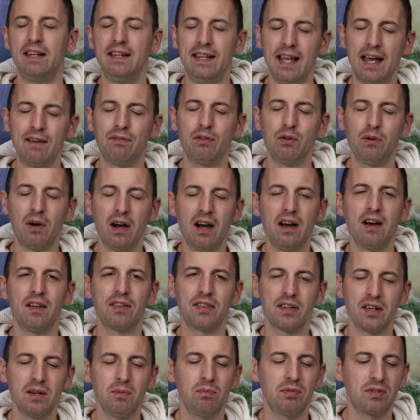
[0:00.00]
Level
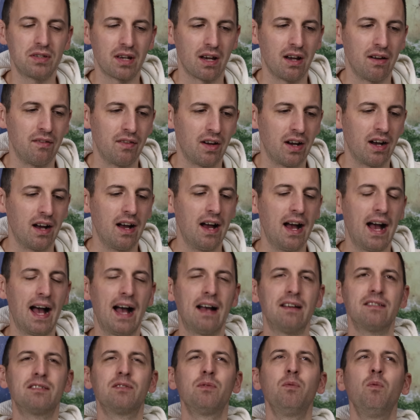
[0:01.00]
Earth Observer
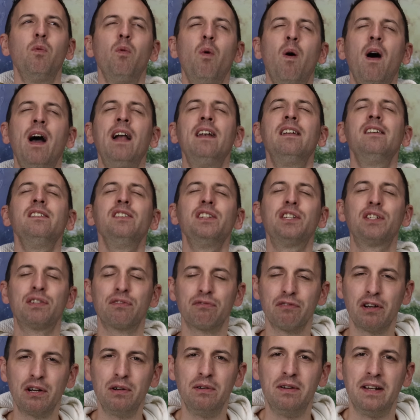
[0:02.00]
has well and
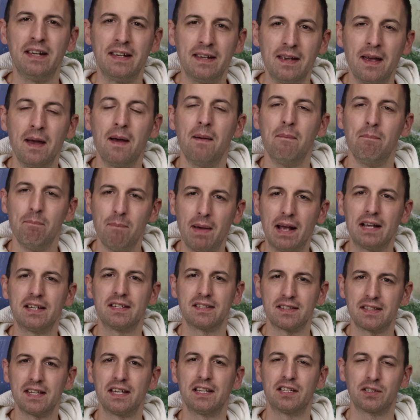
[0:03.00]
truly
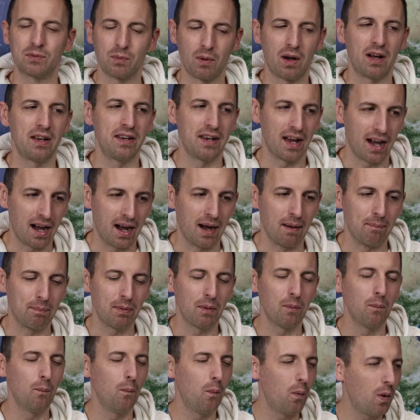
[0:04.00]
messed this one up.
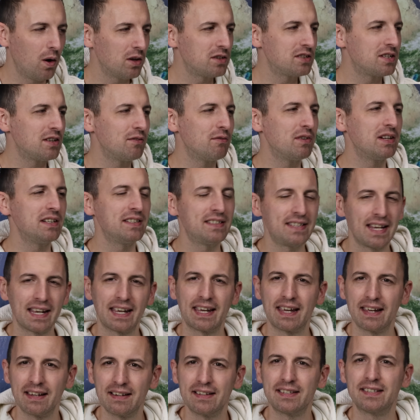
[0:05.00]
What a
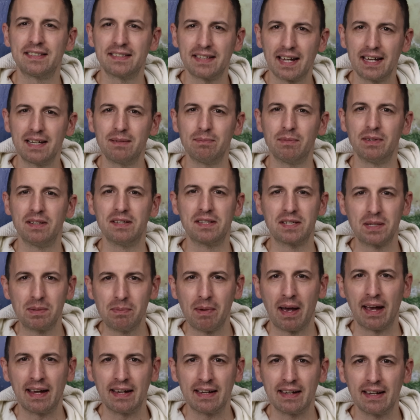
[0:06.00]
ridiculous statement to
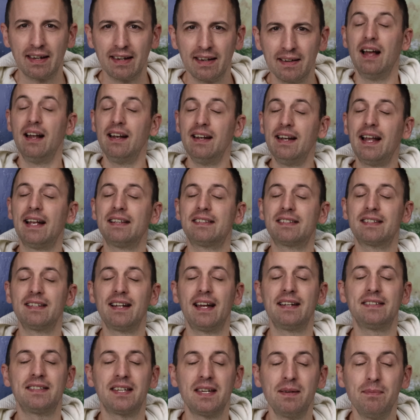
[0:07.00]
make. Let's
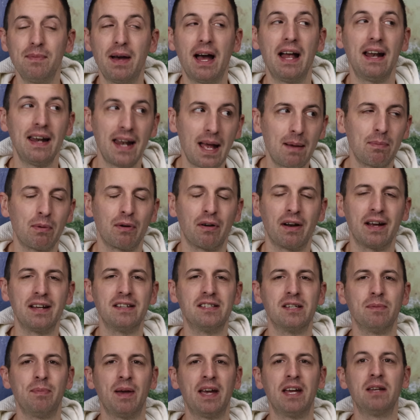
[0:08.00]
let him
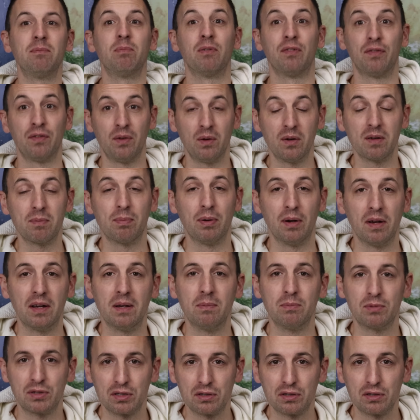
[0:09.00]
elaborate a bit before we put him